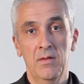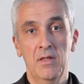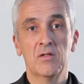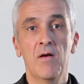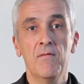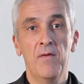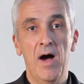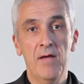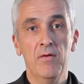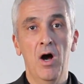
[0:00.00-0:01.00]
this
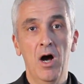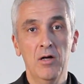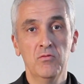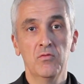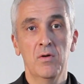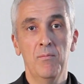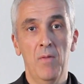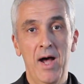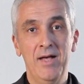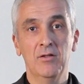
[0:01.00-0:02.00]

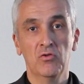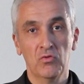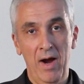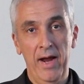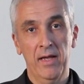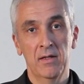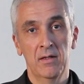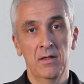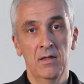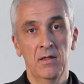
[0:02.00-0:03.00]
500-mile trek
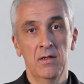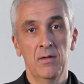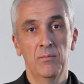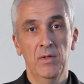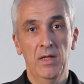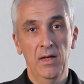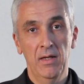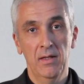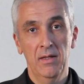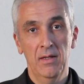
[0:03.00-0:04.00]

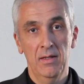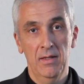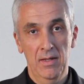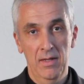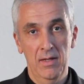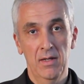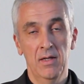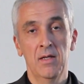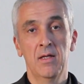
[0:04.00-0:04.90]
beginning in